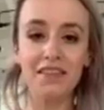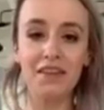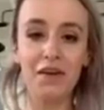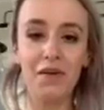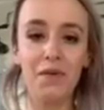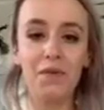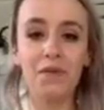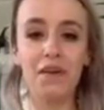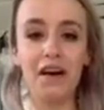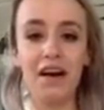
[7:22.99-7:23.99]
So
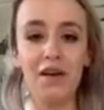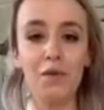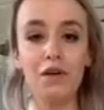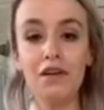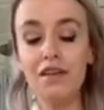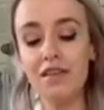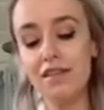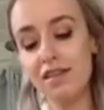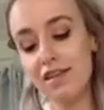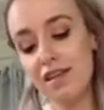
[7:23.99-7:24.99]
I will
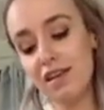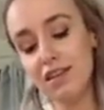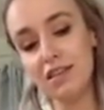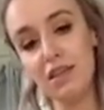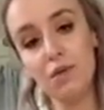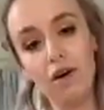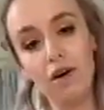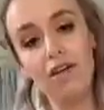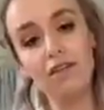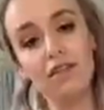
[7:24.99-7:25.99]
see you
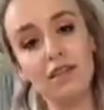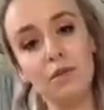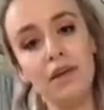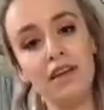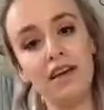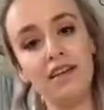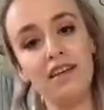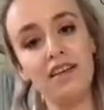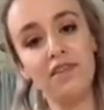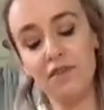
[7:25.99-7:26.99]
all this
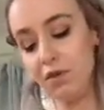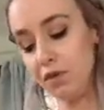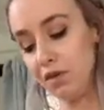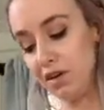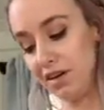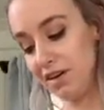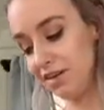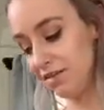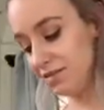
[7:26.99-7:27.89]
weekend for